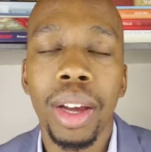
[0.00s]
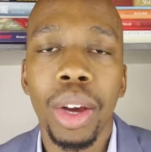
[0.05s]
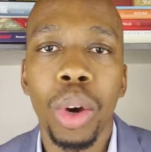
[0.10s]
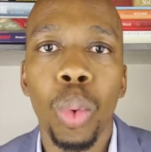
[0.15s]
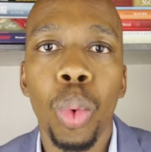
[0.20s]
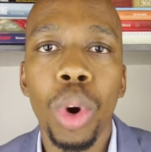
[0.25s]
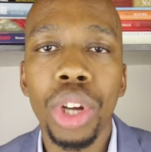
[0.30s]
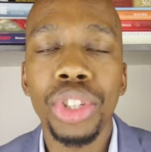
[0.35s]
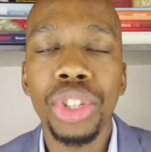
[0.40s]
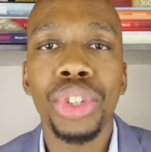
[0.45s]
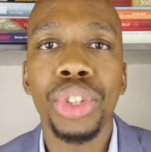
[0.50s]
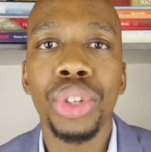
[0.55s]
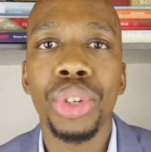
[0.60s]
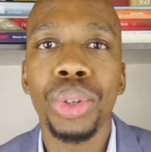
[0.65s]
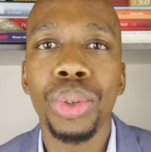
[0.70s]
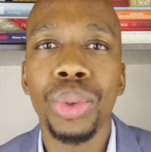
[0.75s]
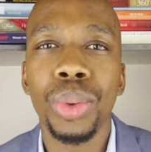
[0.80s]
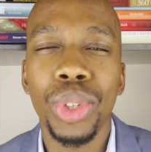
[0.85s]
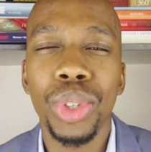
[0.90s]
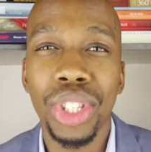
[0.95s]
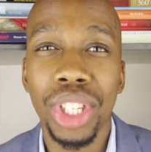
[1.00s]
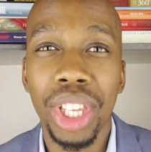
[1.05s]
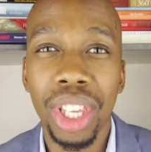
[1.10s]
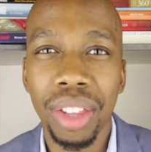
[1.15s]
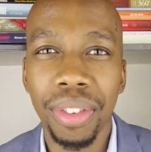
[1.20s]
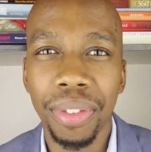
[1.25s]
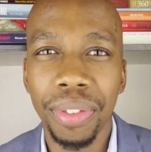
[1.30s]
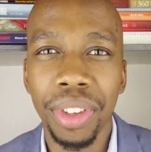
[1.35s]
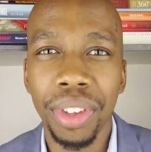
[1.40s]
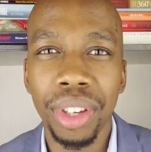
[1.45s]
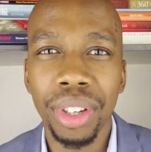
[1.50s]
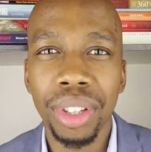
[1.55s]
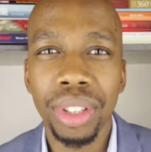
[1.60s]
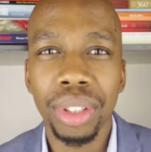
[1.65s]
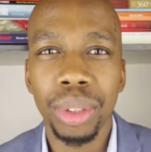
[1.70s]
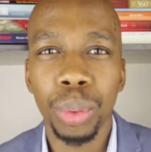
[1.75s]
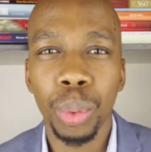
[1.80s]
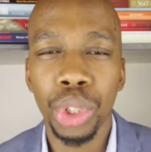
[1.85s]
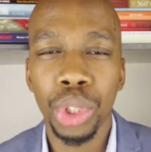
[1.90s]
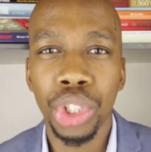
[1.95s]
Once you see the field,
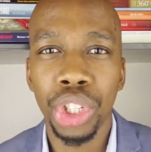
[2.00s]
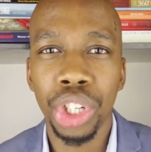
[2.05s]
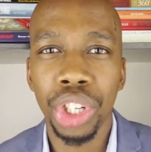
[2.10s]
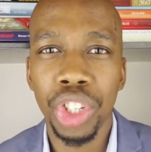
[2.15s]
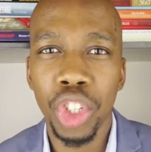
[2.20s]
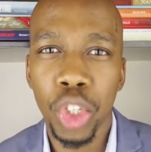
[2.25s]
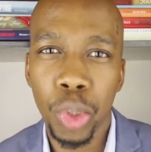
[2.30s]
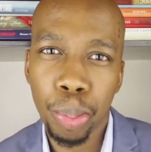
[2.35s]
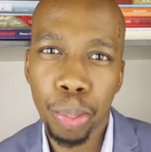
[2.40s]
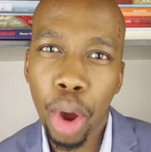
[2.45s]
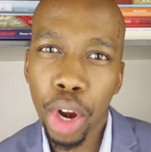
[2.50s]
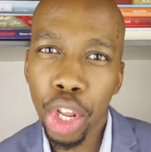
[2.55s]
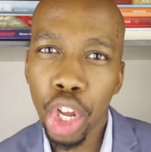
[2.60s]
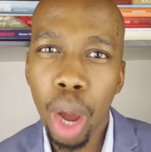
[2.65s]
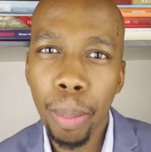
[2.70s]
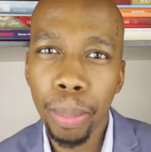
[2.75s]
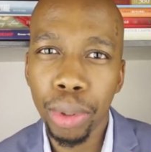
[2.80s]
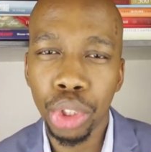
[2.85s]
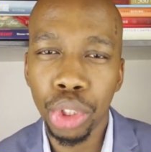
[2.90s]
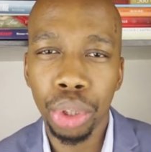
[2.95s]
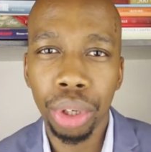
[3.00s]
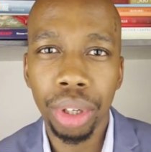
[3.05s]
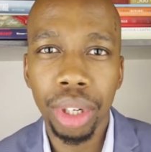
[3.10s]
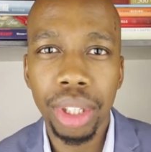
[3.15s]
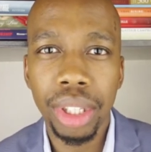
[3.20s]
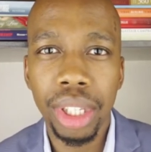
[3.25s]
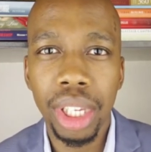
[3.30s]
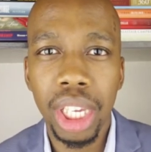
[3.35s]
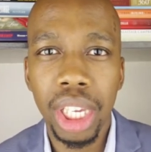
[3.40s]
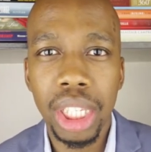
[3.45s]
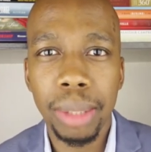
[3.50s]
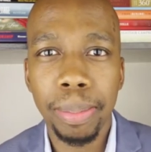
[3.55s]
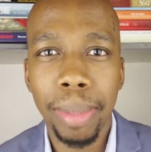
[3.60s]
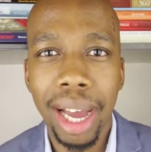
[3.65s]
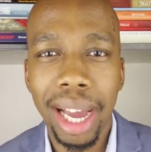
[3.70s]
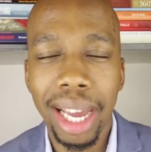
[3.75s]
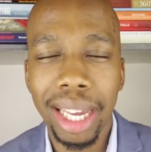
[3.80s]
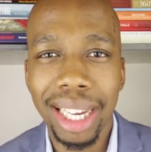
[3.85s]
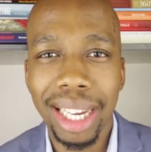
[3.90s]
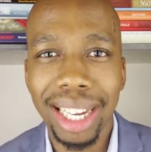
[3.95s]
which is spotting opportunities
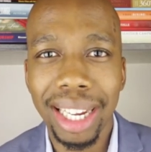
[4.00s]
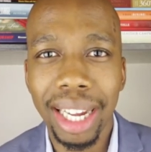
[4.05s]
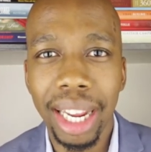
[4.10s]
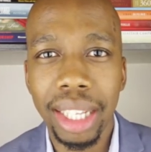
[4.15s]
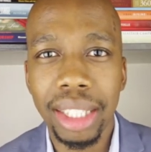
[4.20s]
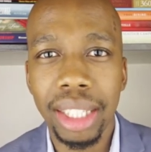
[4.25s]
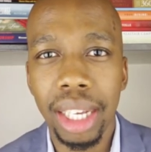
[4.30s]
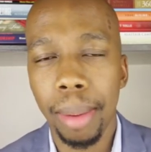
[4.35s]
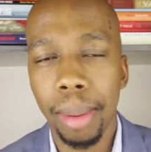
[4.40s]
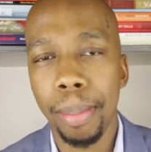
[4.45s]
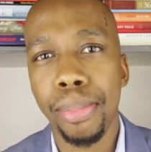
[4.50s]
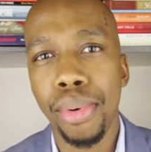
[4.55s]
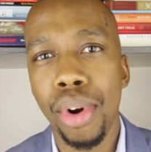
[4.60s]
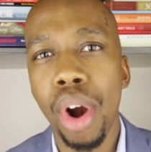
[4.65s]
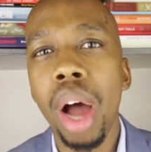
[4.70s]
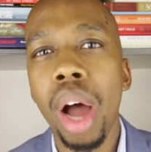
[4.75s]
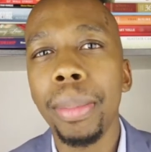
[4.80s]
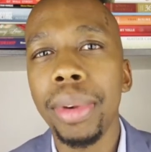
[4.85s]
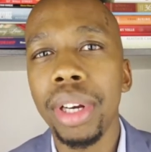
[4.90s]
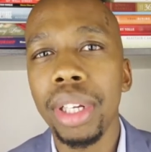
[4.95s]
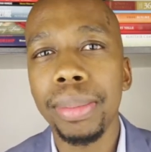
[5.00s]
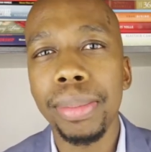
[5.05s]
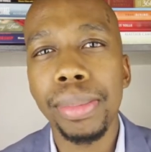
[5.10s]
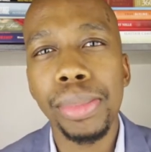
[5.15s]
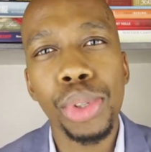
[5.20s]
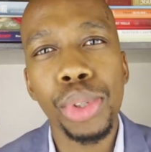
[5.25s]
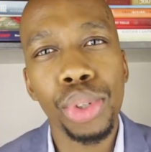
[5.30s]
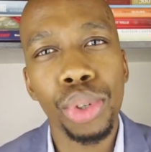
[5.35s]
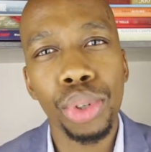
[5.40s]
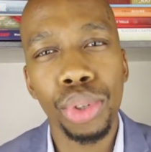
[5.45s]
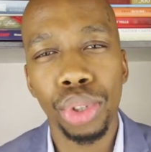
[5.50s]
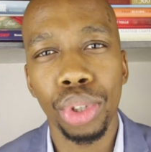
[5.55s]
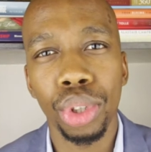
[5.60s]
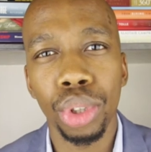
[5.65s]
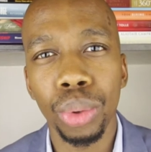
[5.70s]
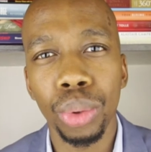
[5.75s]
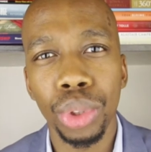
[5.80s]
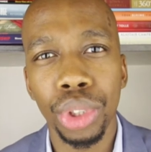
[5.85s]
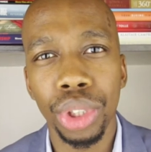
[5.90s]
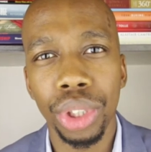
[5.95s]
by connecting problems to
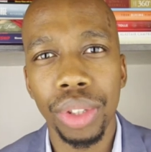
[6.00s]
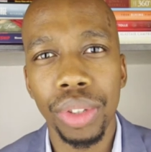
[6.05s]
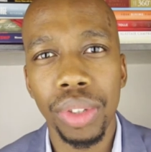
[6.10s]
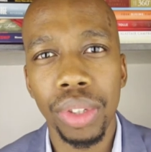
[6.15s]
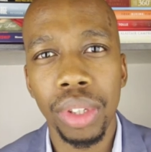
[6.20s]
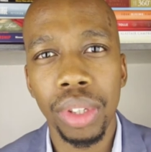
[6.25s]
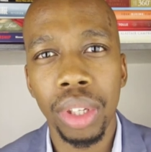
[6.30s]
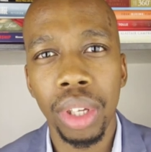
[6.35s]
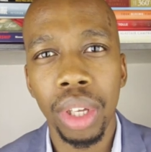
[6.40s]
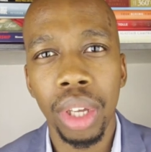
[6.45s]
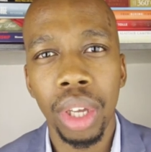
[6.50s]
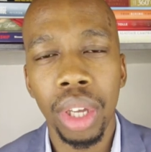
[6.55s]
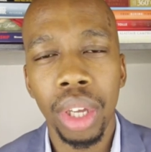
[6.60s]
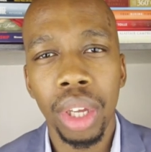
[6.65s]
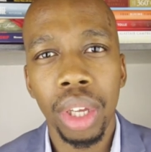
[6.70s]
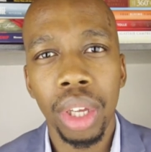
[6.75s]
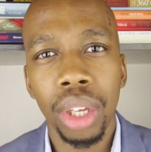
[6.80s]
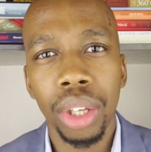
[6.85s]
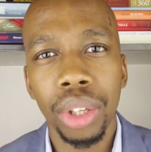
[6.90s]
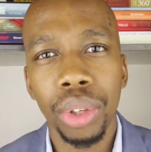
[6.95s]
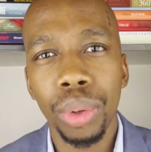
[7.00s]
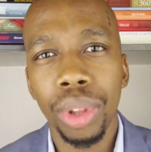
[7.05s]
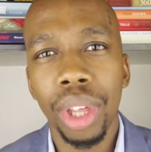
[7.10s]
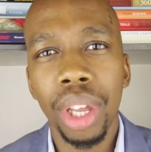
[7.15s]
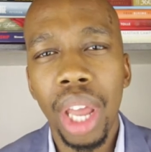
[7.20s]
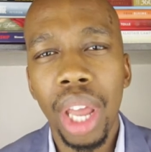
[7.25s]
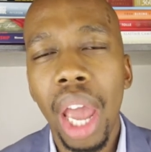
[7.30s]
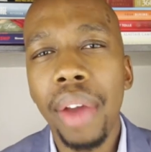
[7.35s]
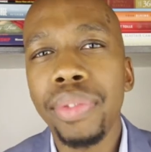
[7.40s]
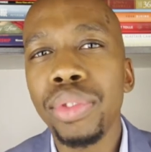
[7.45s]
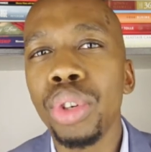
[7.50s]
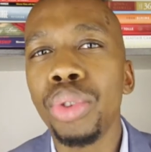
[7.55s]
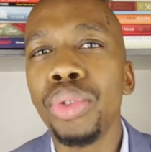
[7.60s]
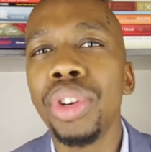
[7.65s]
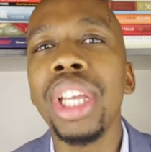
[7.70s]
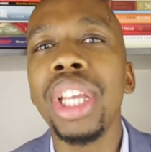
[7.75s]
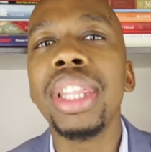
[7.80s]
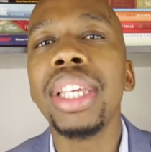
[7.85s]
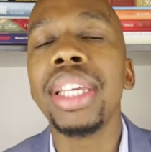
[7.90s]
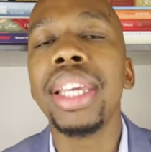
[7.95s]
solutions, you then have to
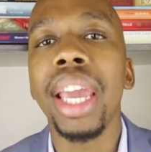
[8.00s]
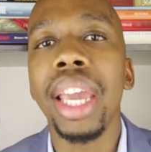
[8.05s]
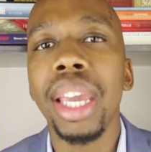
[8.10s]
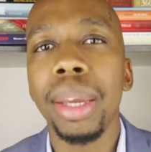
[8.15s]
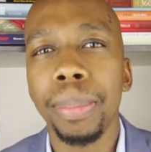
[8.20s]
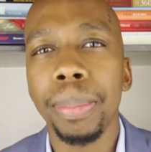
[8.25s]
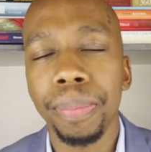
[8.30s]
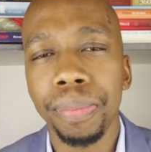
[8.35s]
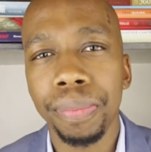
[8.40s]
read the game.